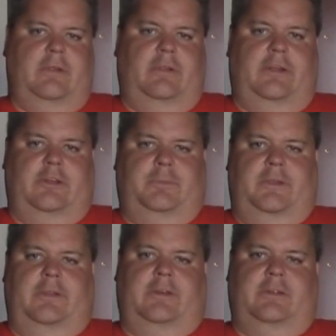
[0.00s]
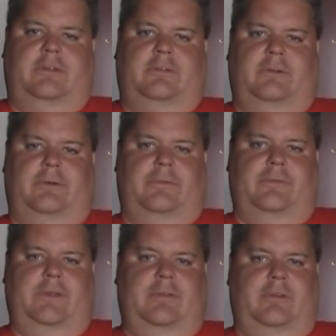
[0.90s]
Lance Pitlick. So
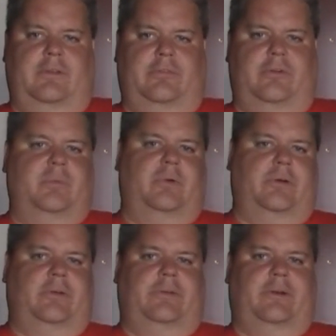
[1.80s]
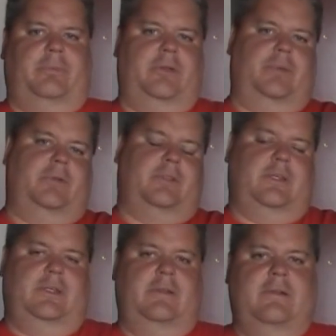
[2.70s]
we have another former Oiler now playing with
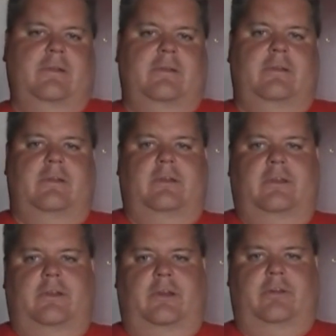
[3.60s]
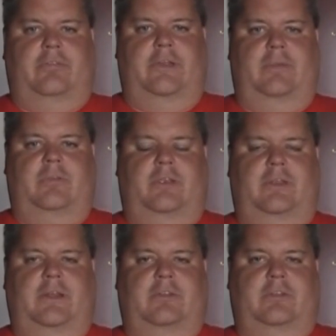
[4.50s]
the Calgary Flames, and
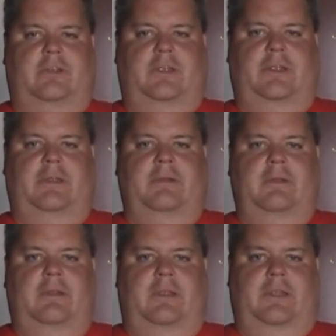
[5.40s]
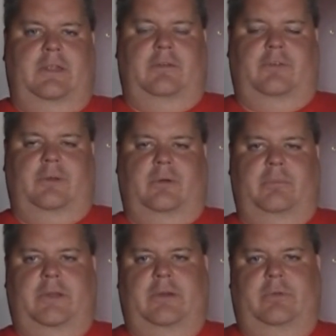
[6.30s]
actually in the interview going
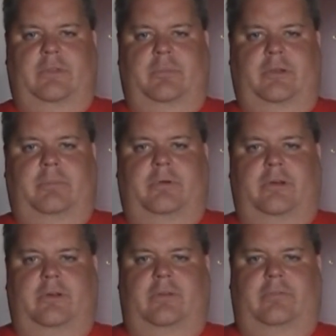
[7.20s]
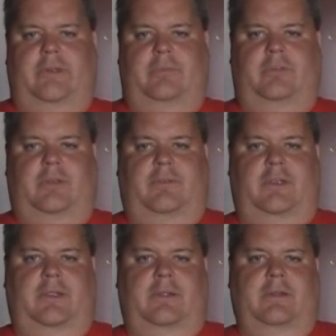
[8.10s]
back with the Brendan Barker on Flames
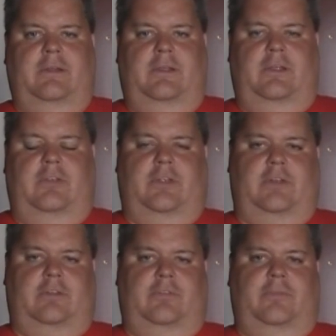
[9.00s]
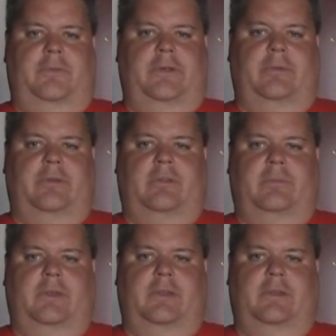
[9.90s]
TV, he is actually familiar with
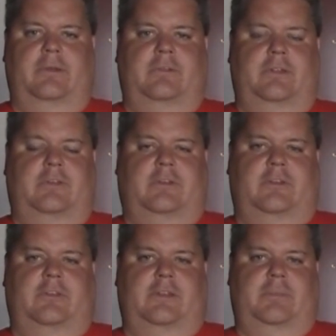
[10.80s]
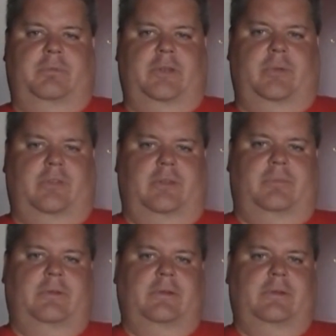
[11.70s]
Milan Lucic because he did play with him